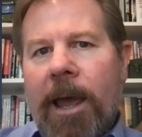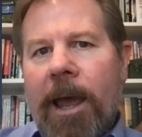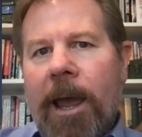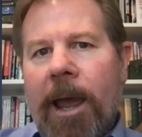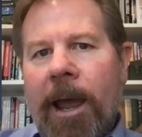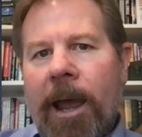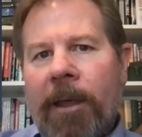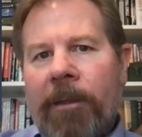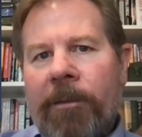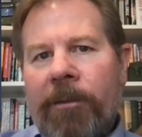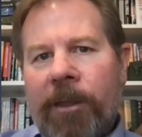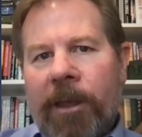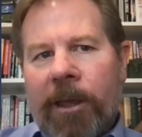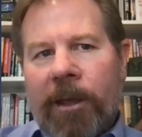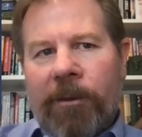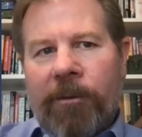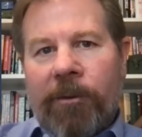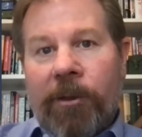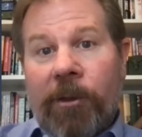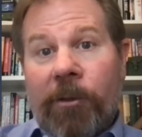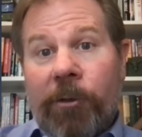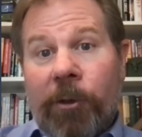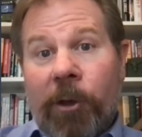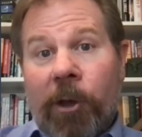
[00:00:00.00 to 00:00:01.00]
And then
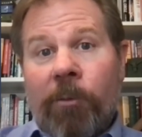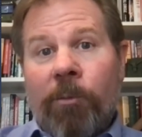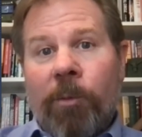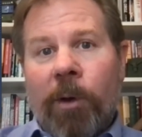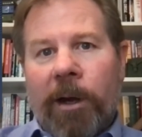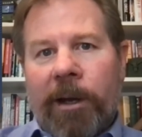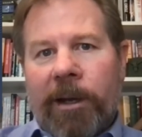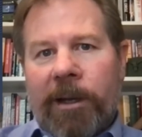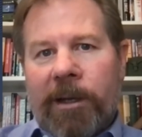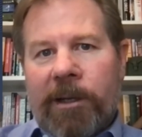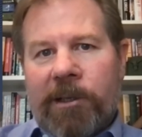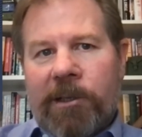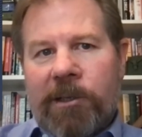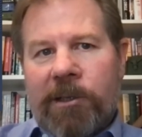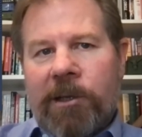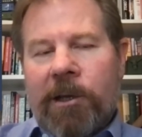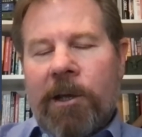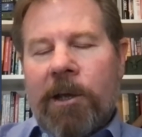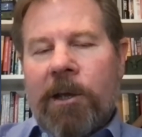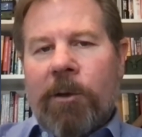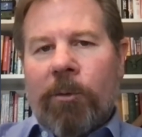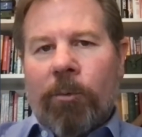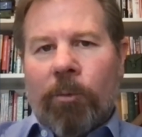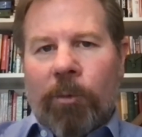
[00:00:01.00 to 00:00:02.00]
the third one is
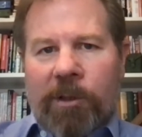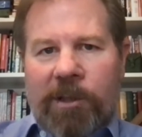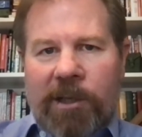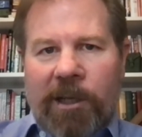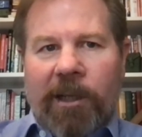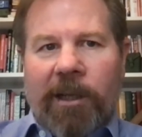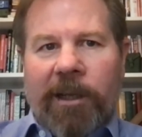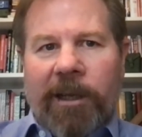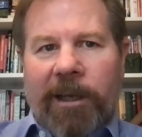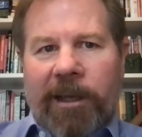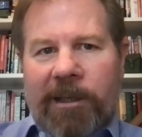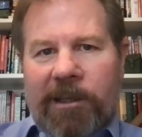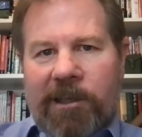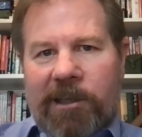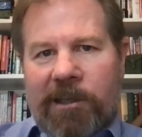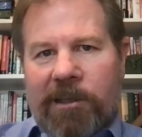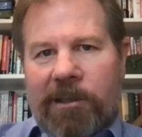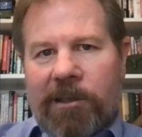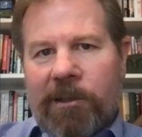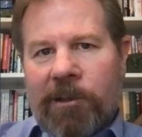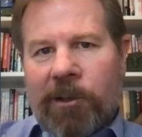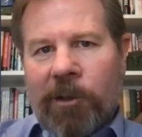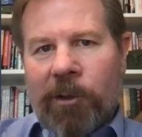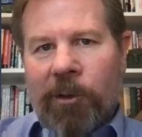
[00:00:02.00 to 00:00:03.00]

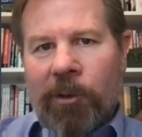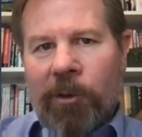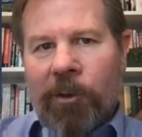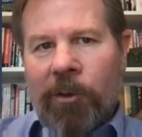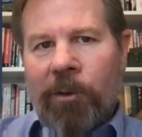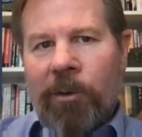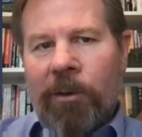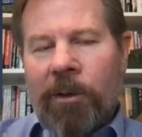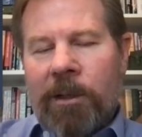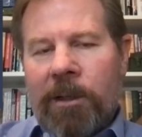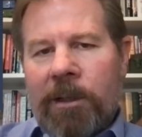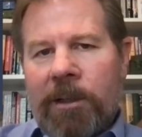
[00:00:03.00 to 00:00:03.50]
resilience to,